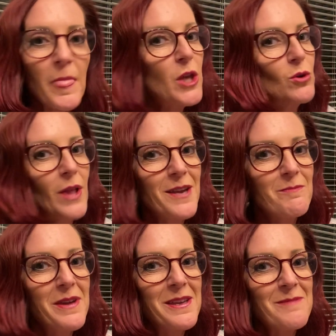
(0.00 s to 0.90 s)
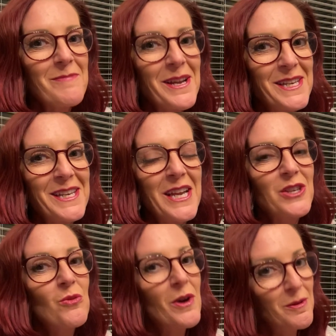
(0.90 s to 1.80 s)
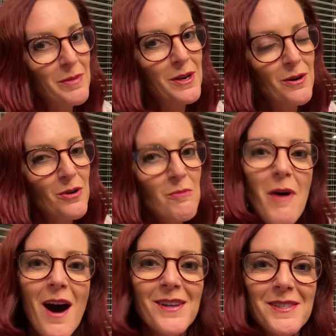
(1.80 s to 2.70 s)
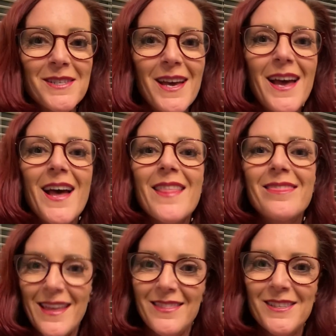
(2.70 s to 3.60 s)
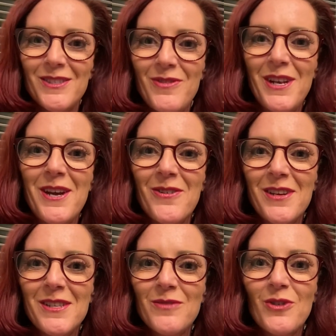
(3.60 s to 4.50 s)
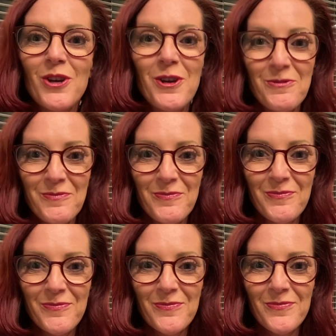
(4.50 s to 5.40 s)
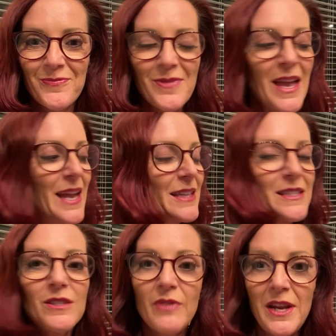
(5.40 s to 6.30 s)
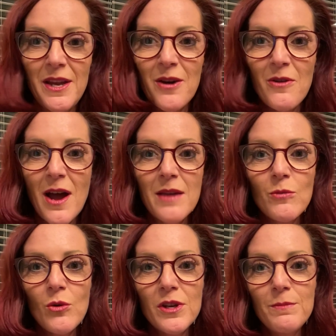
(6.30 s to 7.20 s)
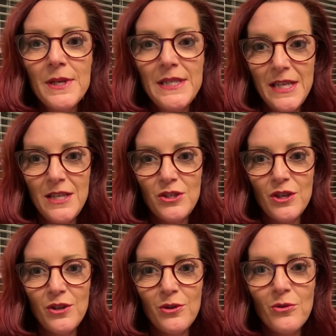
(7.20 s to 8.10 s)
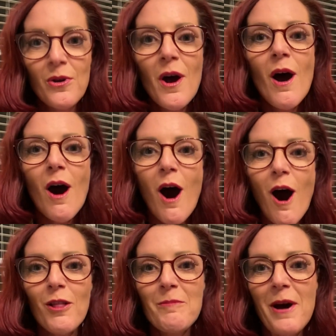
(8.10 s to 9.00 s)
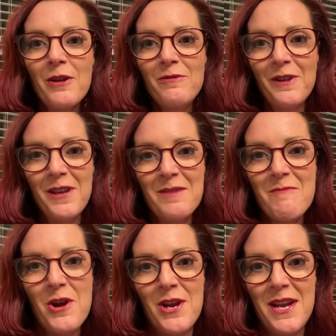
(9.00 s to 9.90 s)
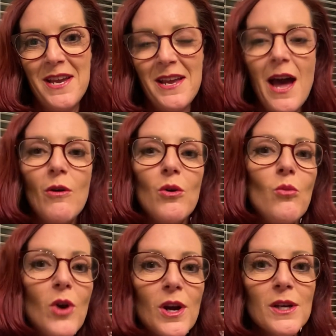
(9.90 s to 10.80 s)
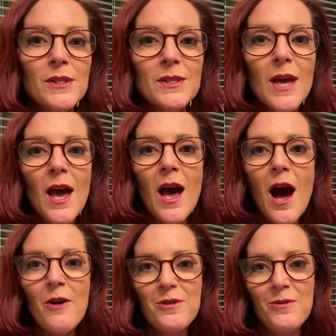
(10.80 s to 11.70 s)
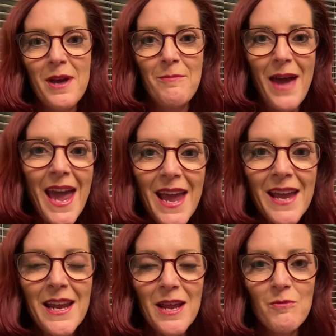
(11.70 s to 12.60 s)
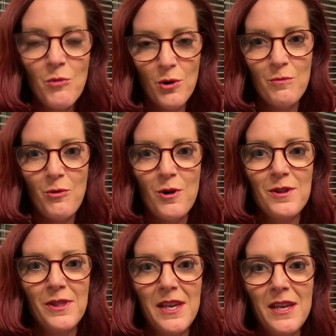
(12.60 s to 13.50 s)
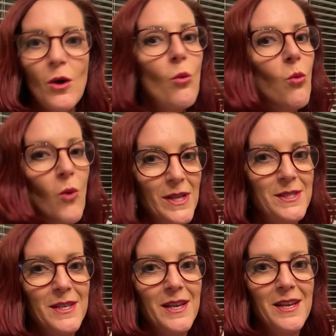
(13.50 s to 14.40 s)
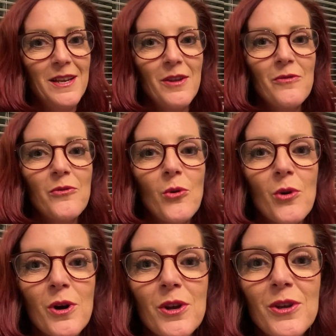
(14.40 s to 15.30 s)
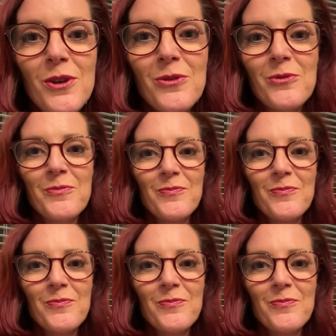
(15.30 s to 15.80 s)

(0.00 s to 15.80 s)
you like making money, and you want to be your own boss, then this video is for you. In this video, I am going to be teaching you all about affiliate marketing, how it works, how you get paid, and more importantly, what's in it for you.